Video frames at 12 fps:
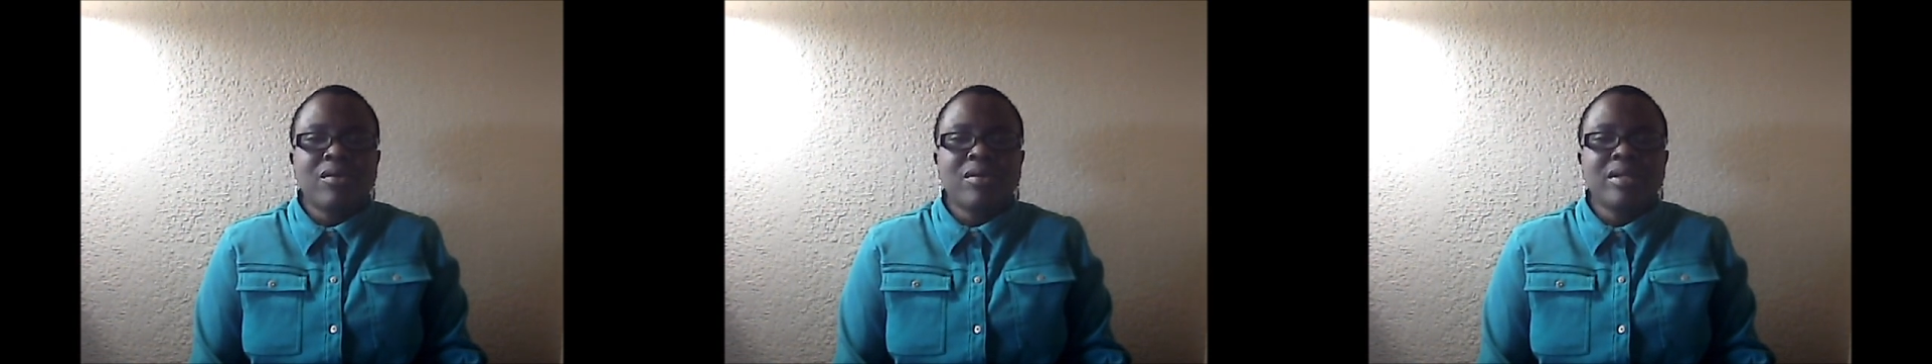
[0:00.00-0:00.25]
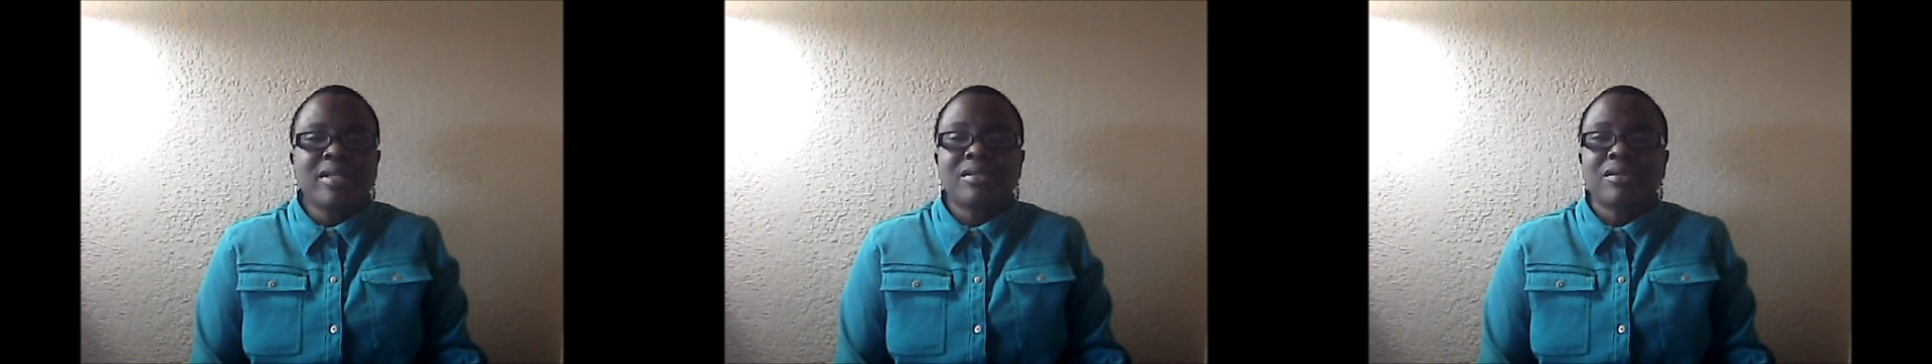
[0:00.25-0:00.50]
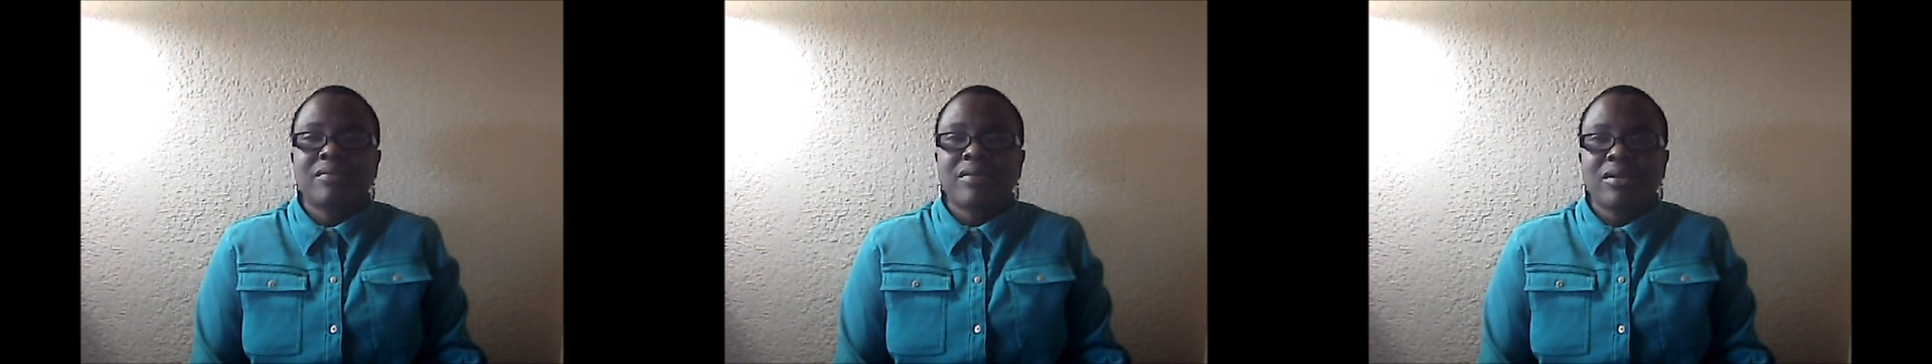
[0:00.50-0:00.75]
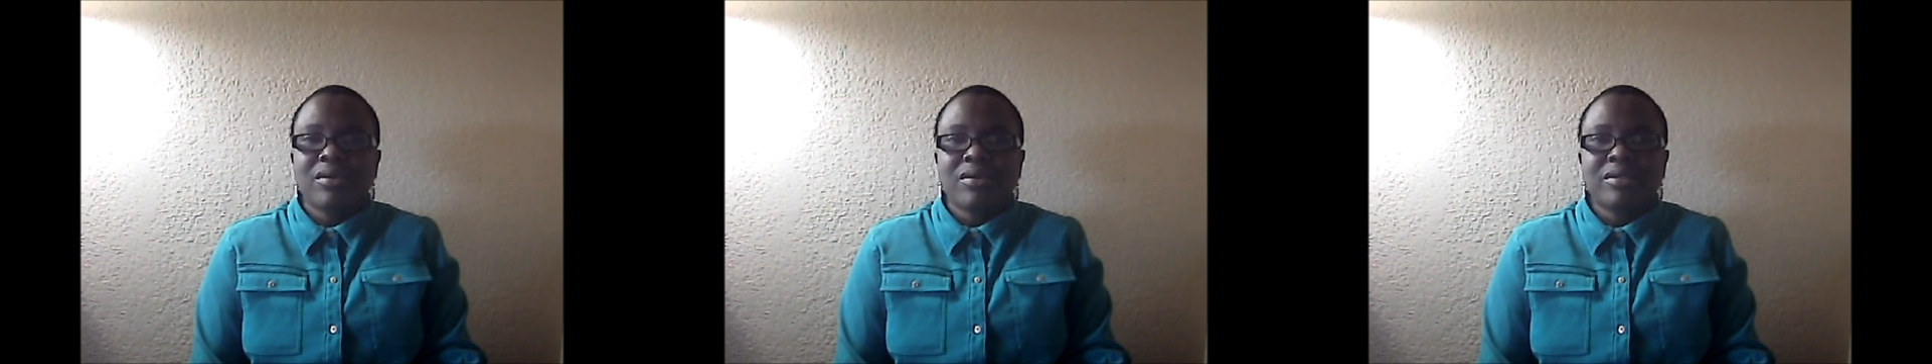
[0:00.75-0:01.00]
holiness of
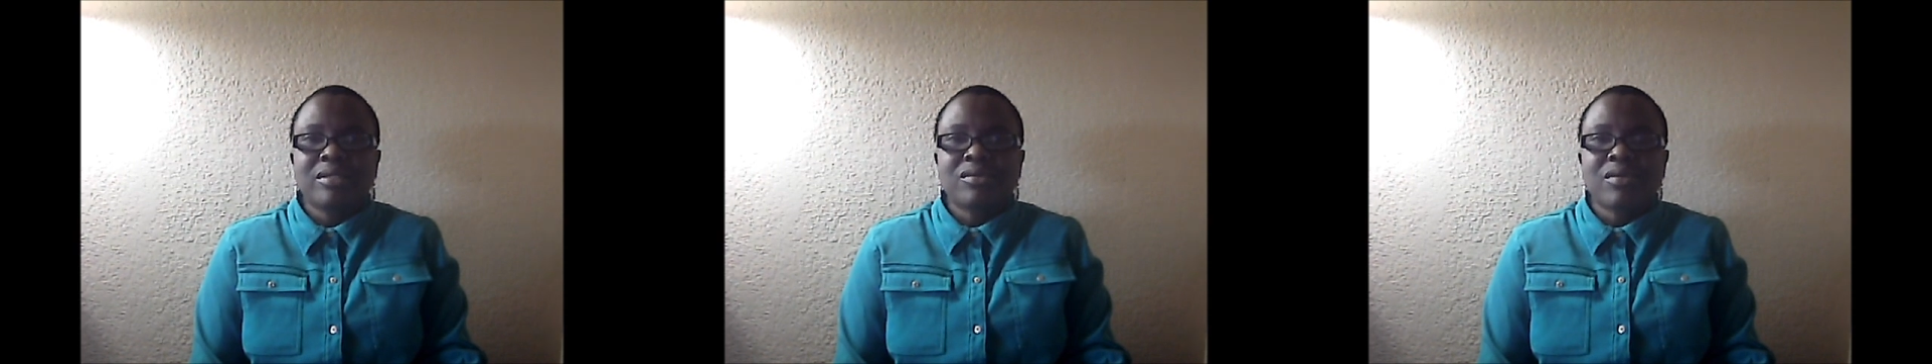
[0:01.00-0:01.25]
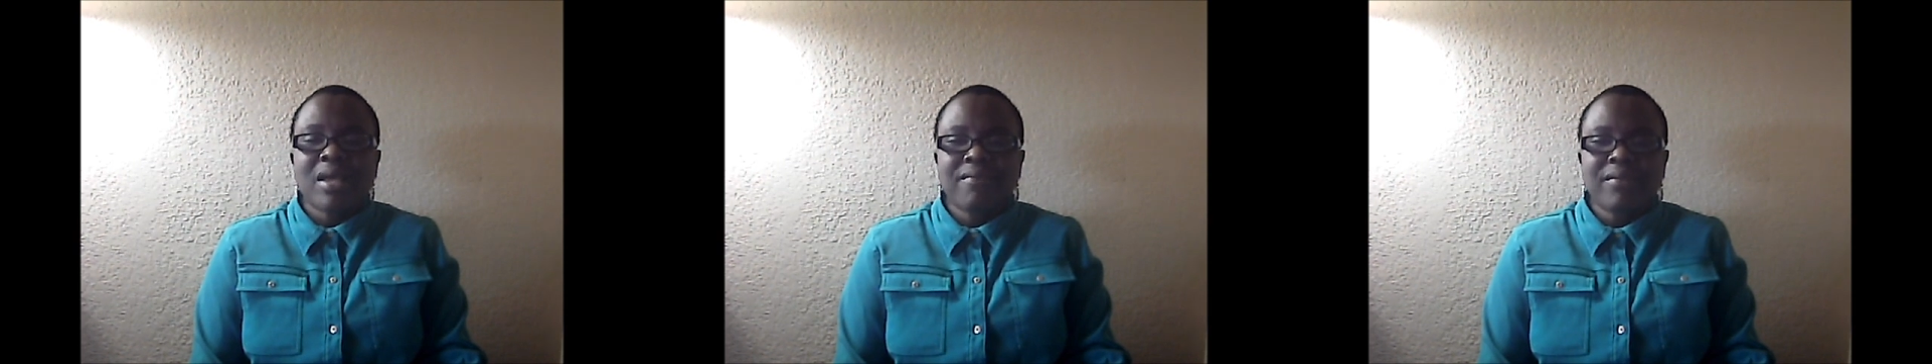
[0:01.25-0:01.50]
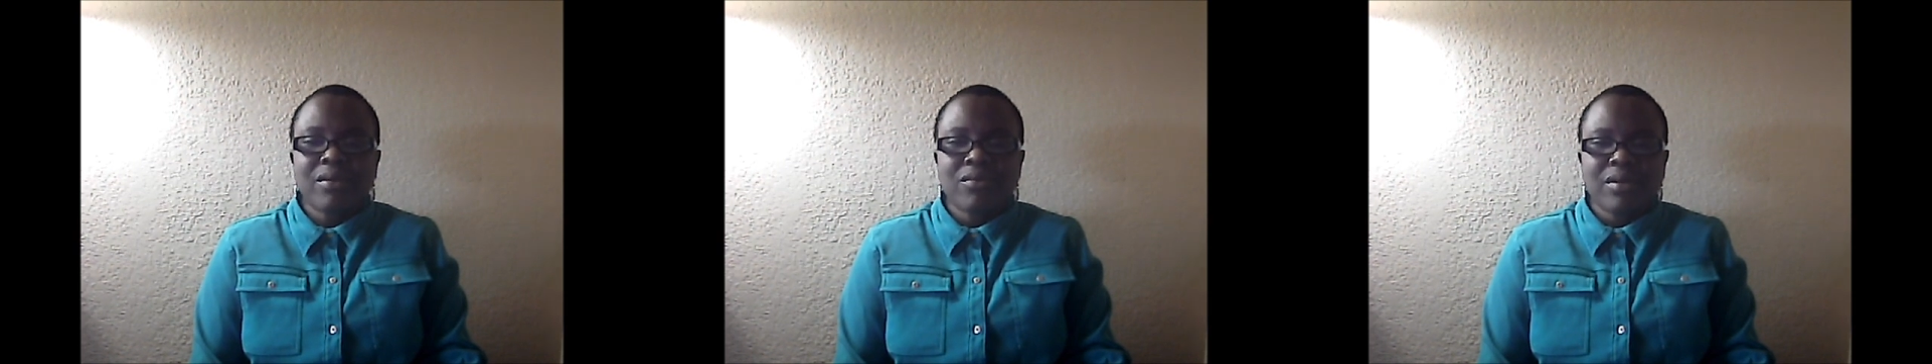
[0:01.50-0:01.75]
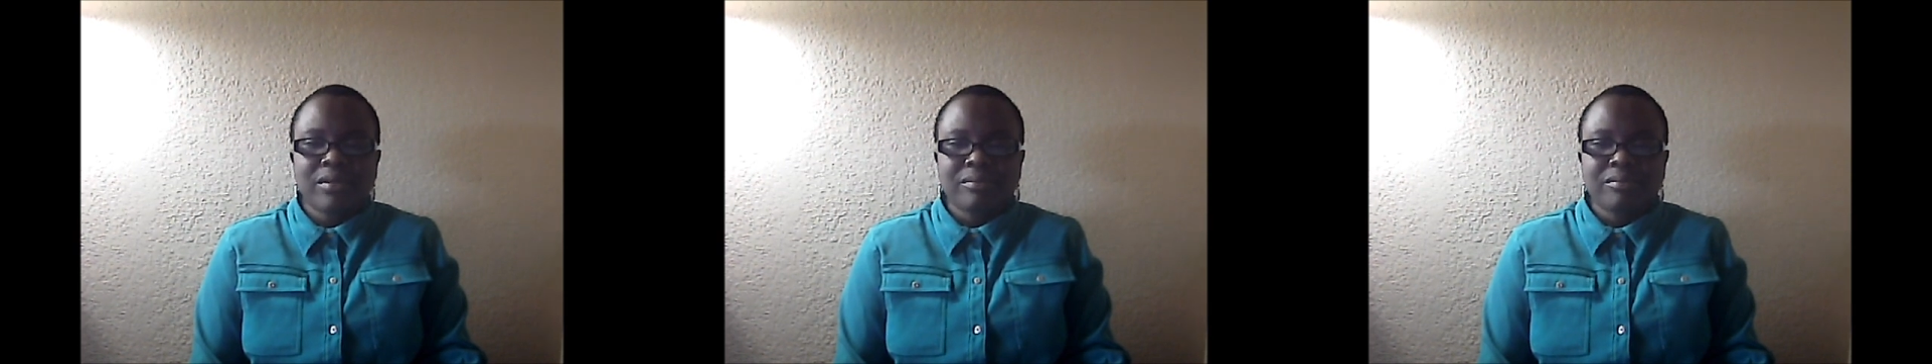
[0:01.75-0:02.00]
the Lord to
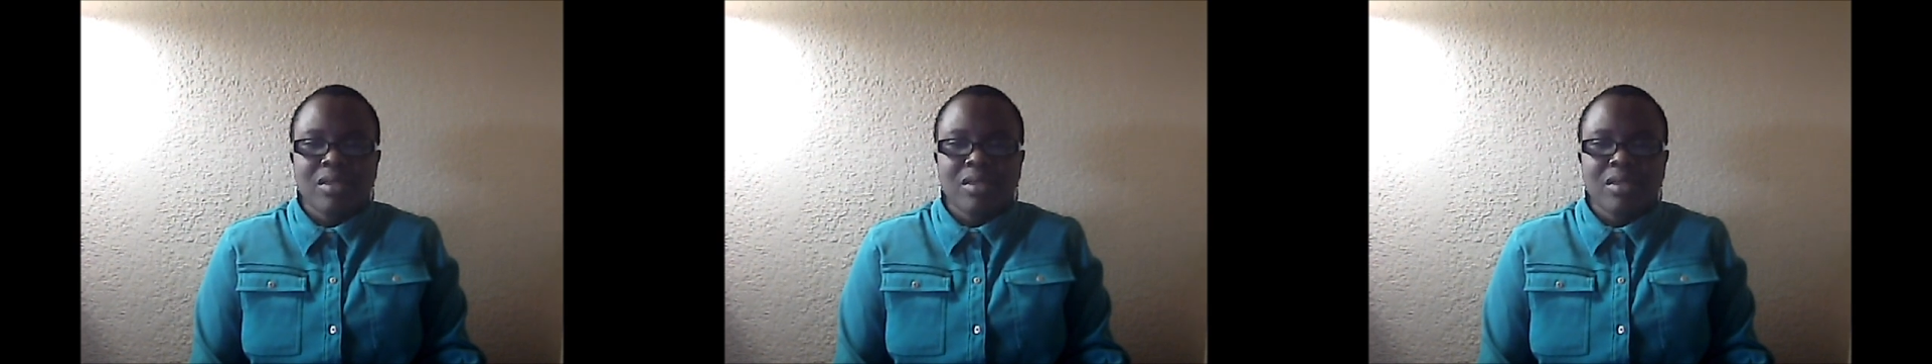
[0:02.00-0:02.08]
everyone.